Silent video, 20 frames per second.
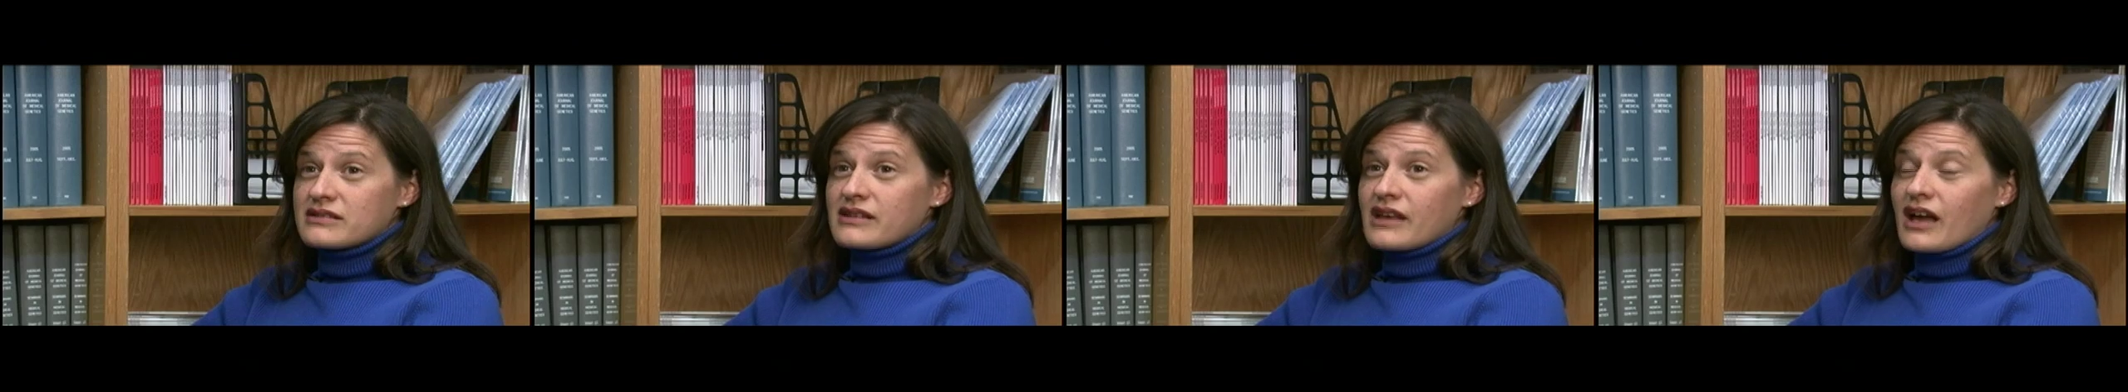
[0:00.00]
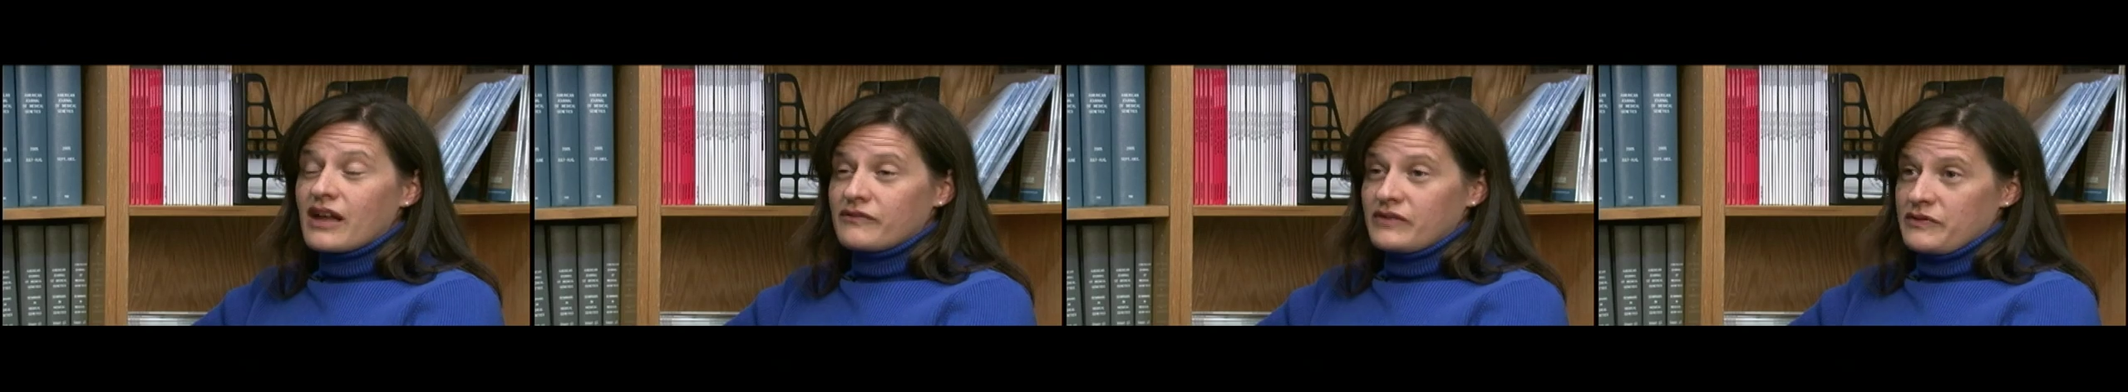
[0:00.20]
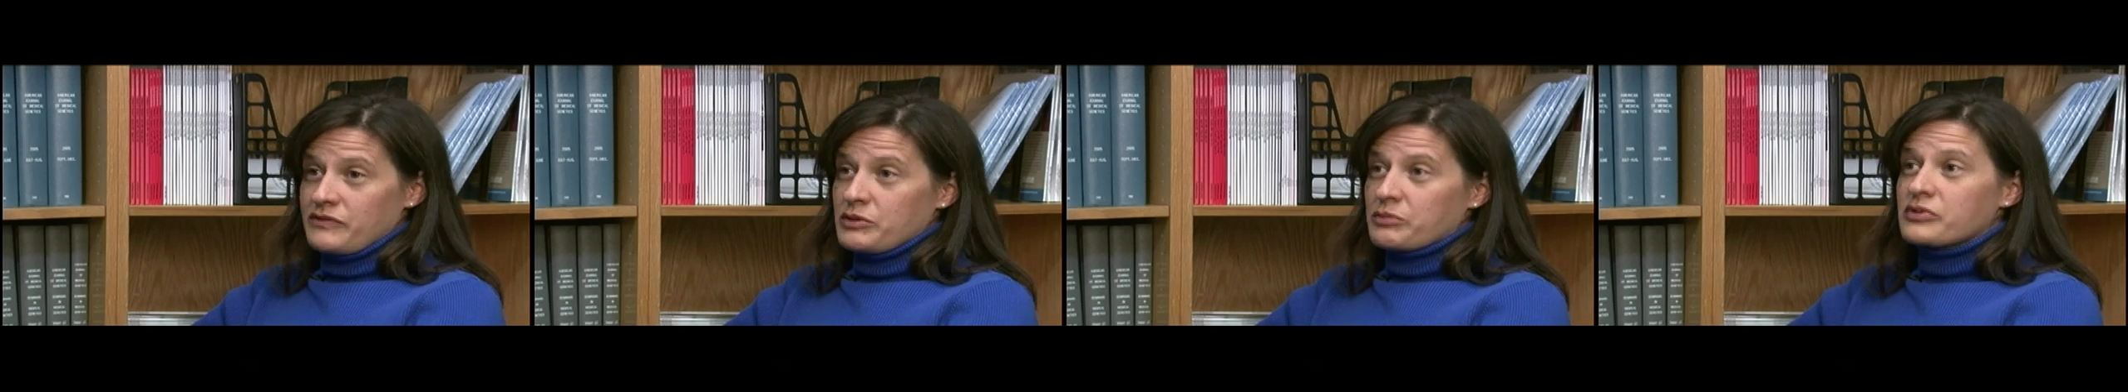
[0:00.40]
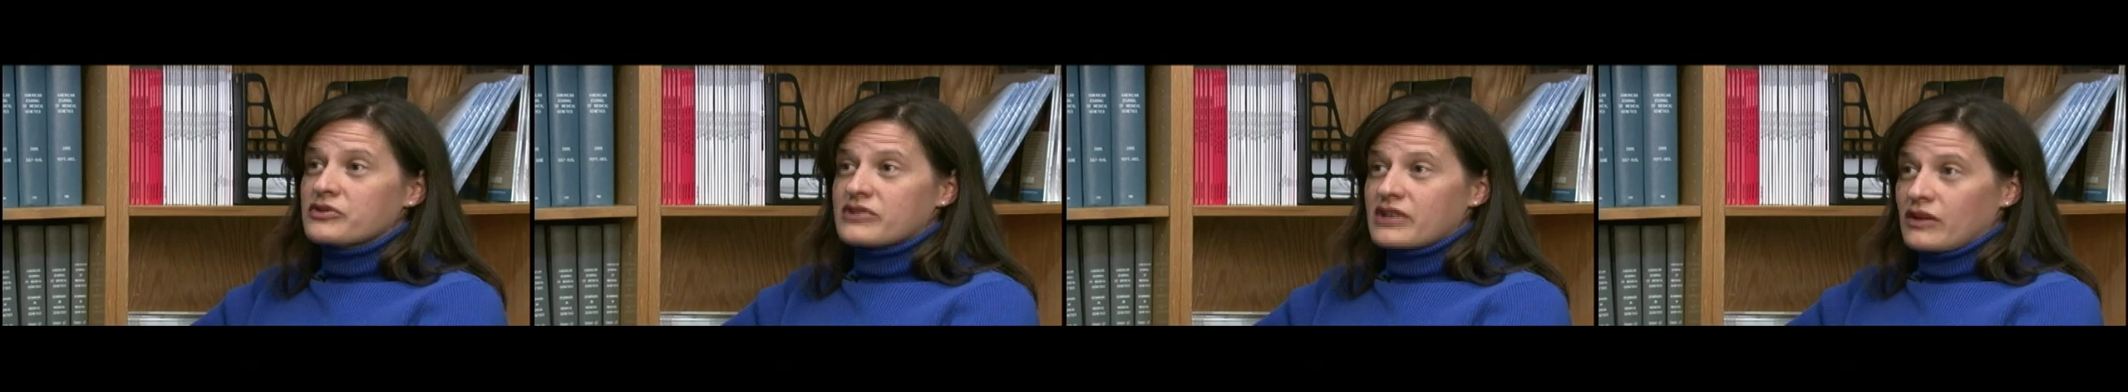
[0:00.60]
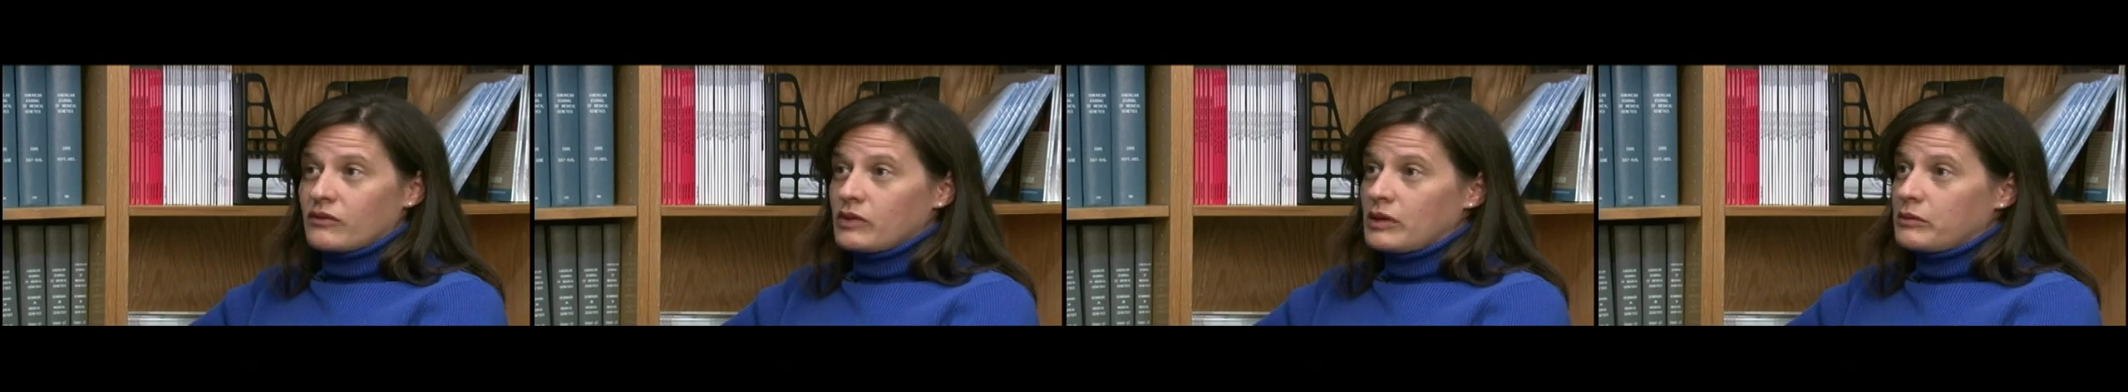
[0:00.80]
that
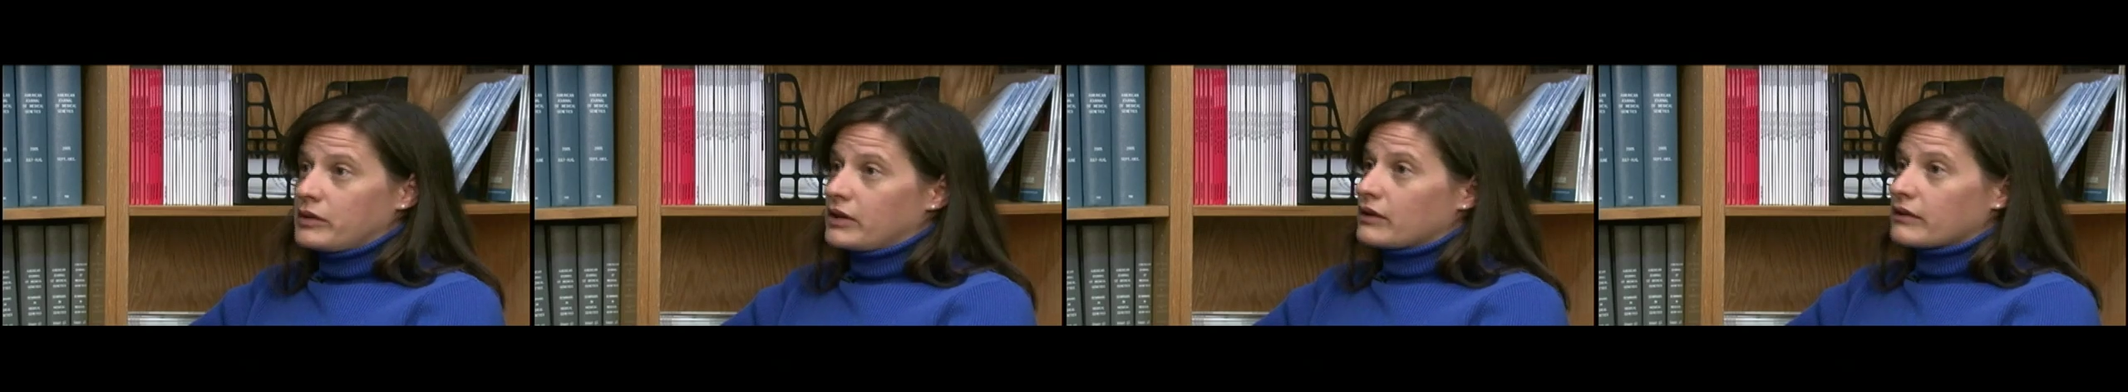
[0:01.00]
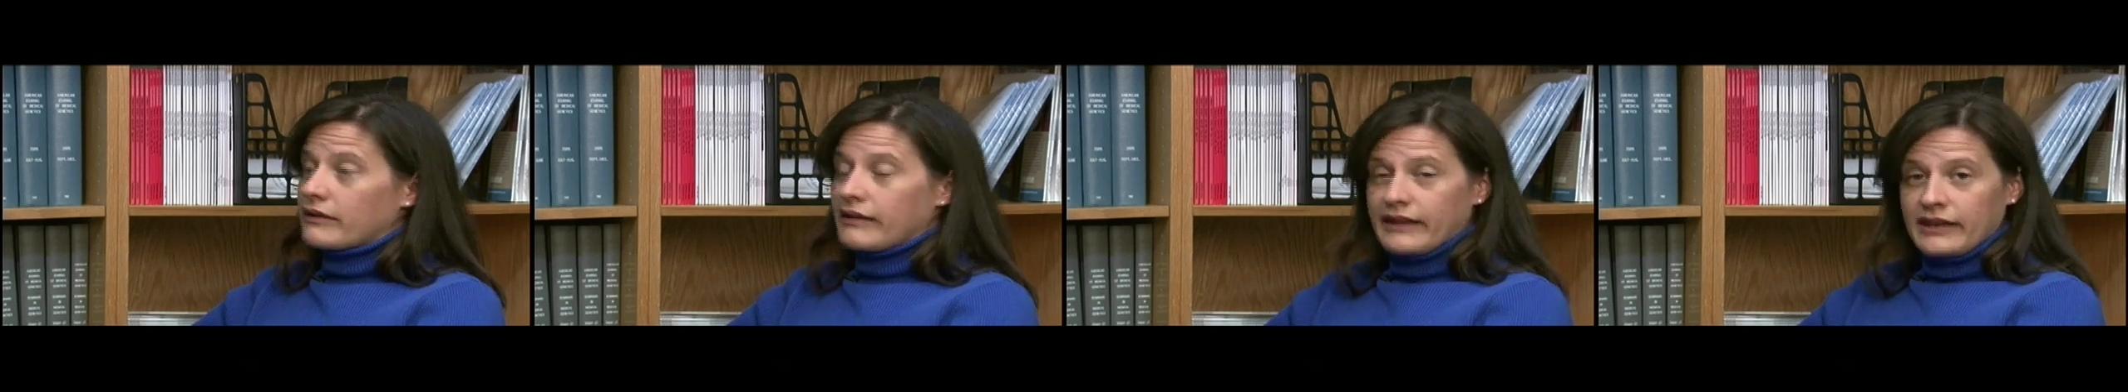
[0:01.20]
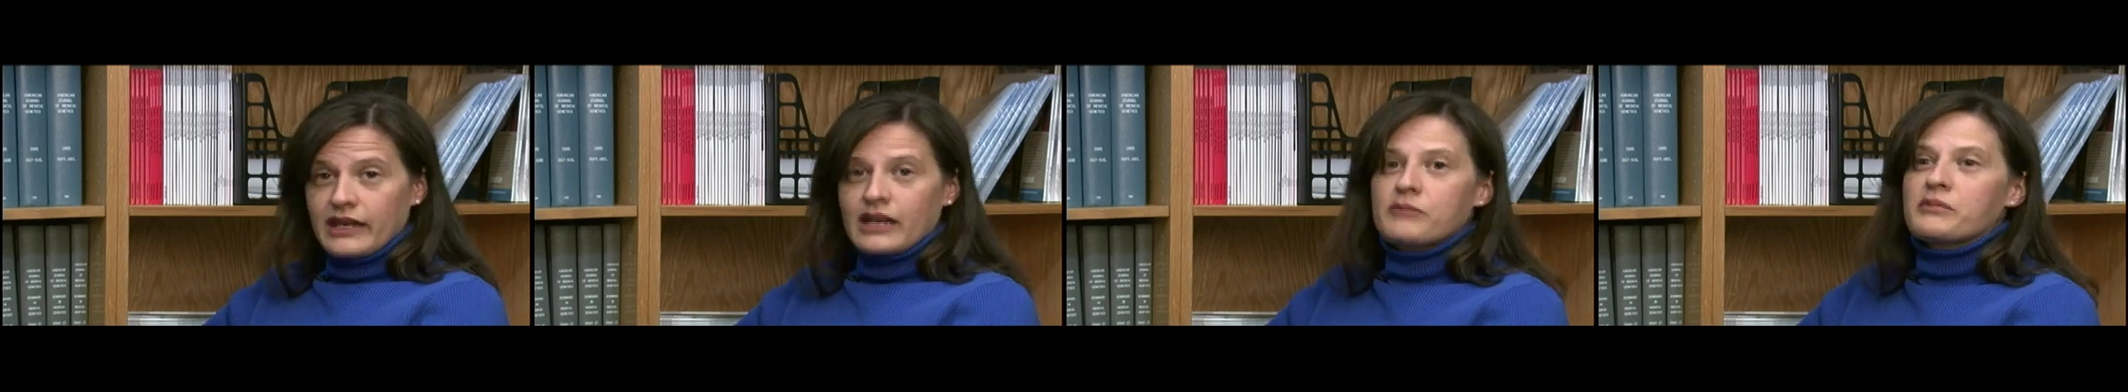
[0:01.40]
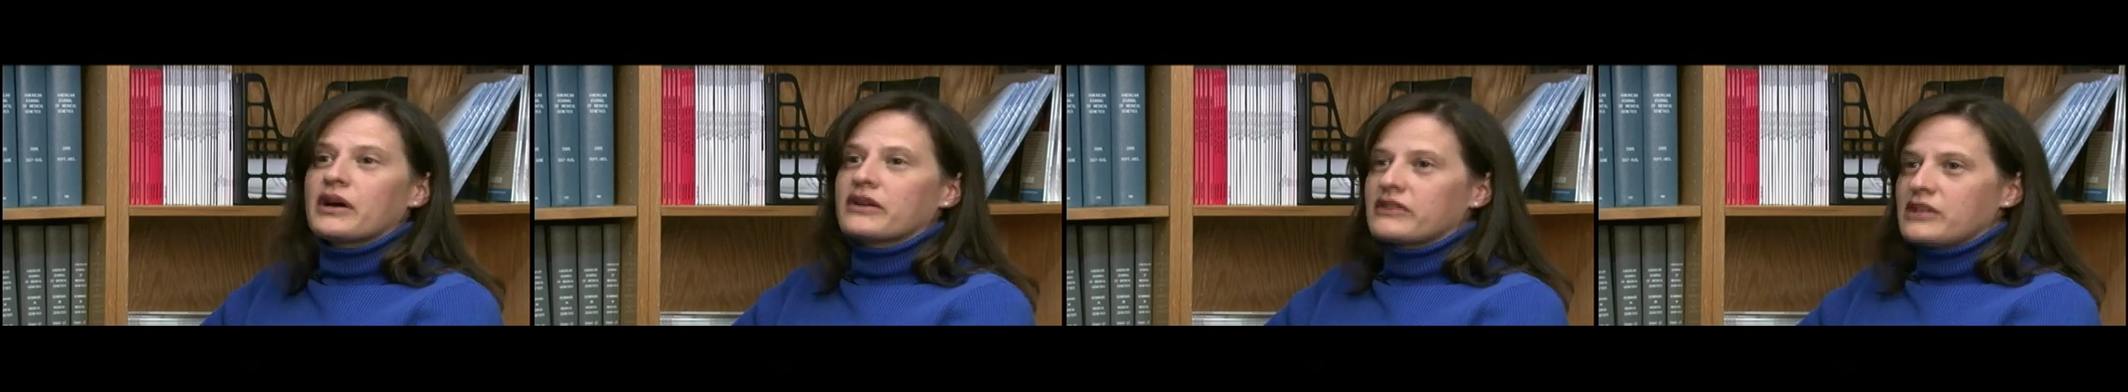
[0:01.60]
50% of women aren't thinking about